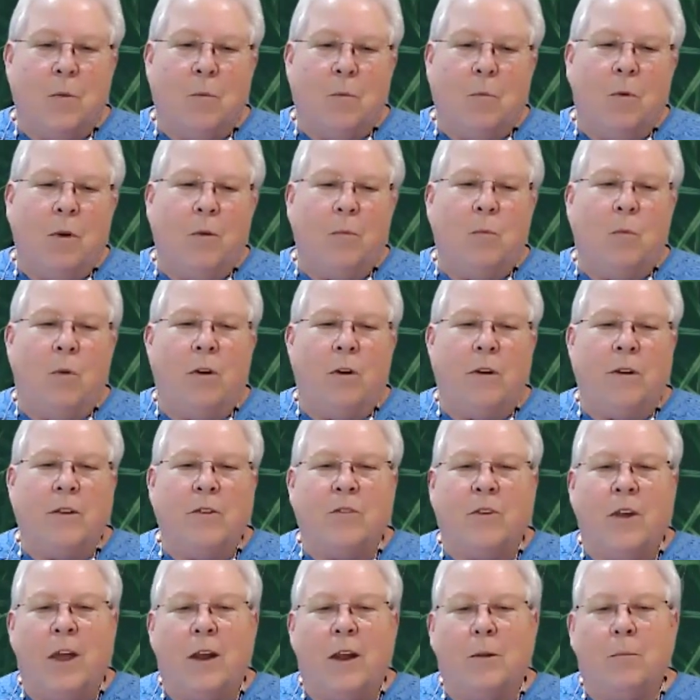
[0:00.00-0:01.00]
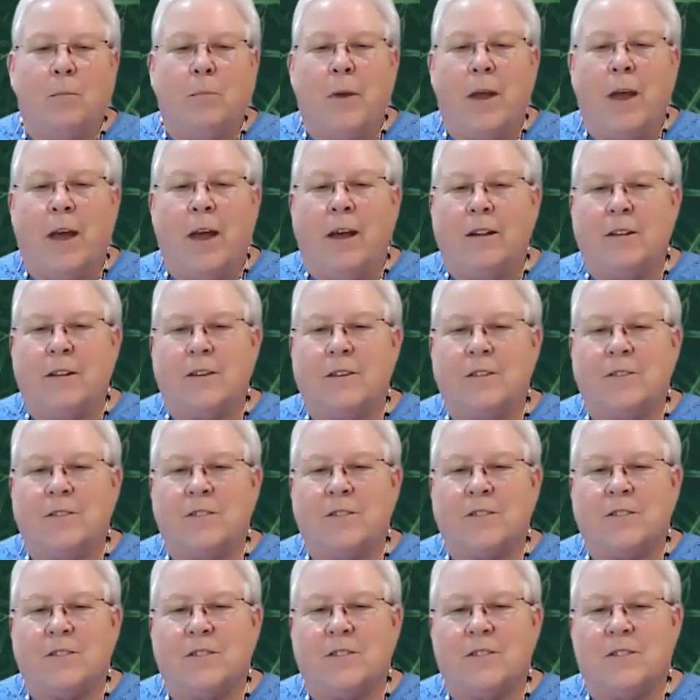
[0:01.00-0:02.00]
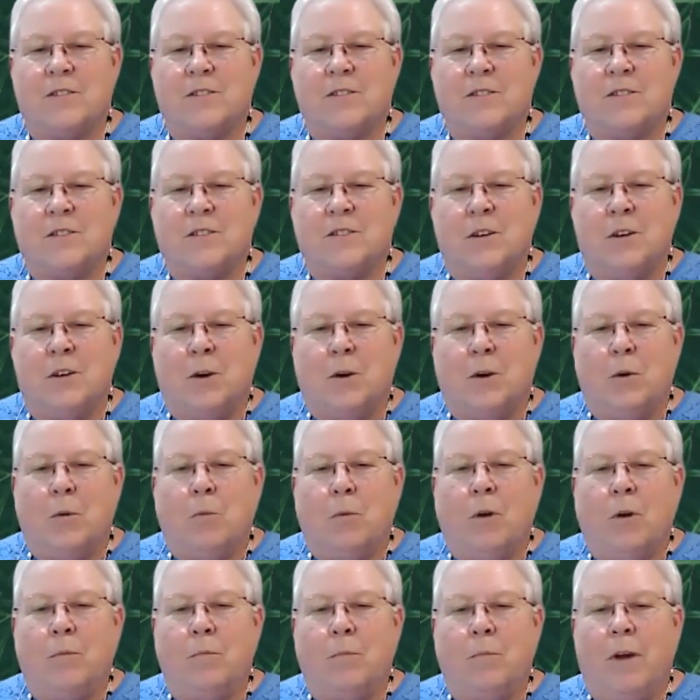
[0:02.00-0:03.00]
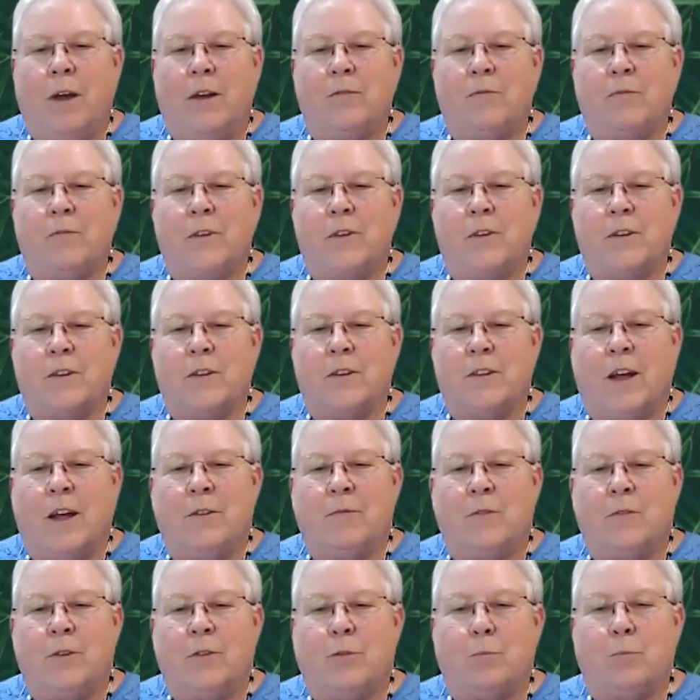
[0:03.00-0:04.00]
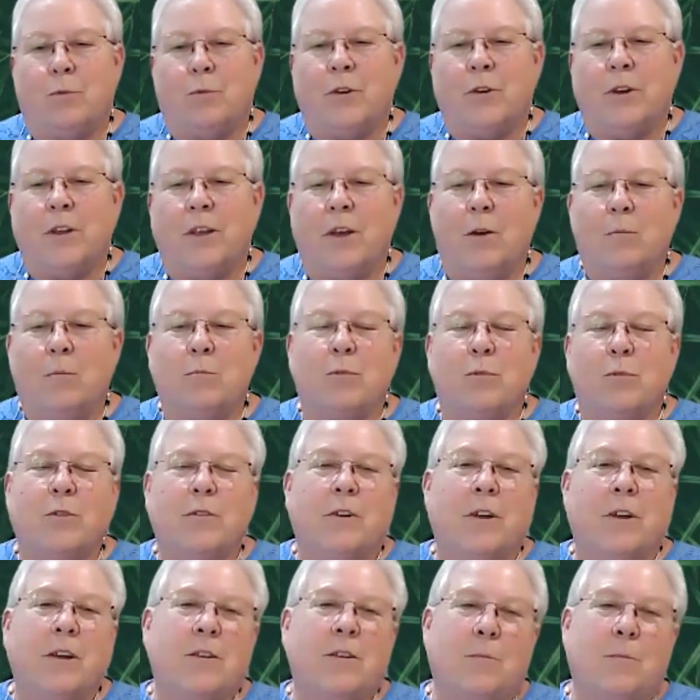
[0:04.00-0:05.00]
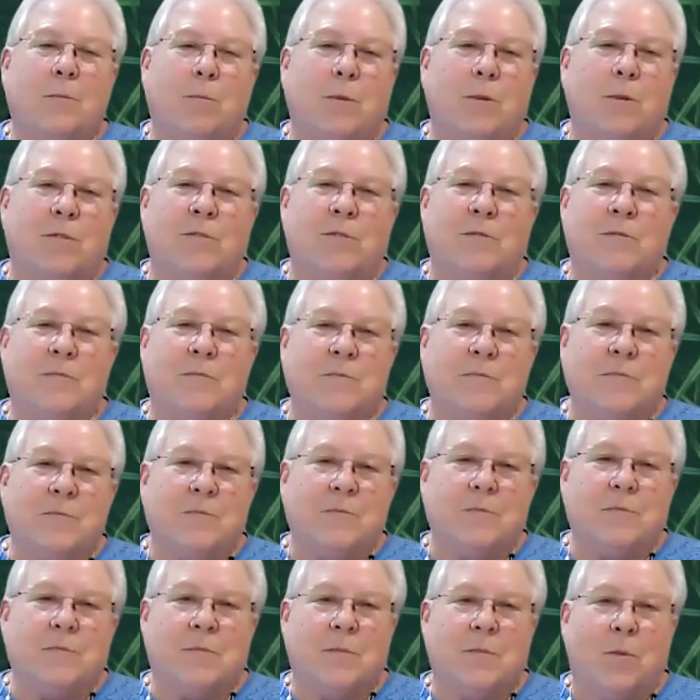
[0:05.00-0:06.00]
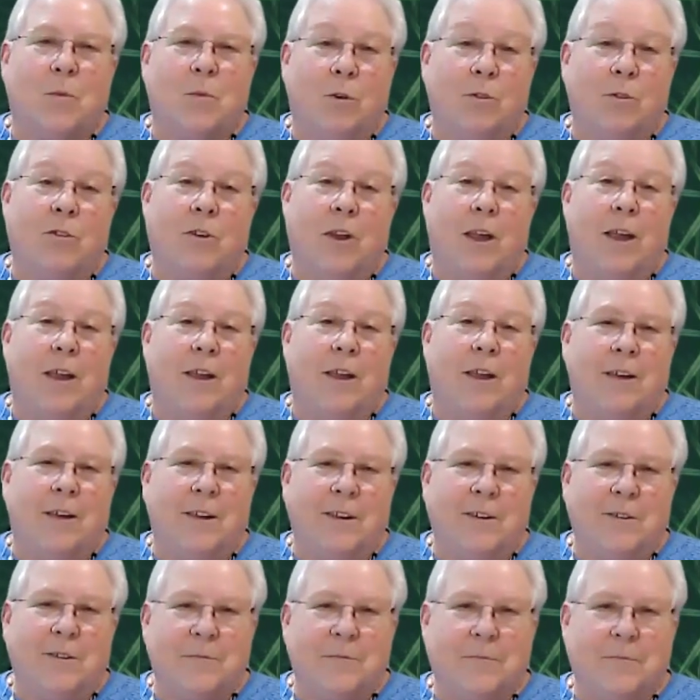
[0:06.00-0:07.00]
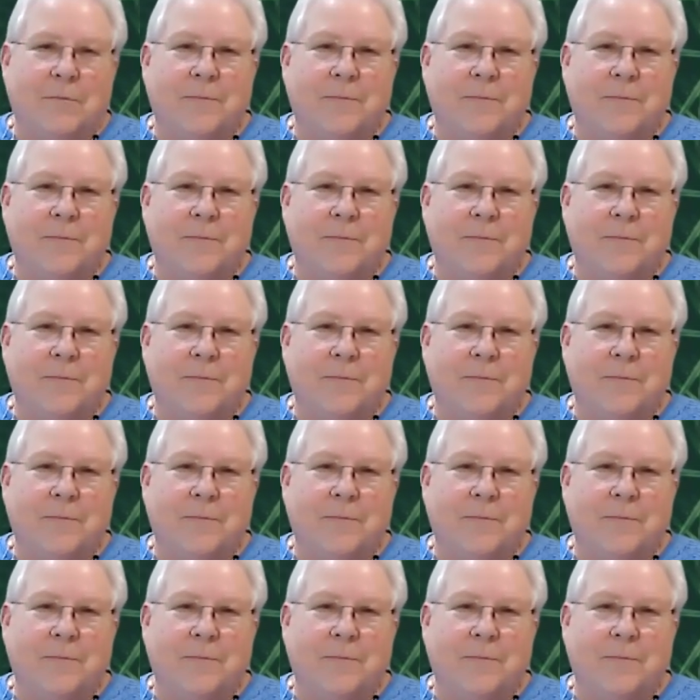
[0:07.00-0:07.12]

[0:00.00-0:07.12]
When one is out of balance, one might feel life is pretty unpredictable or shaky.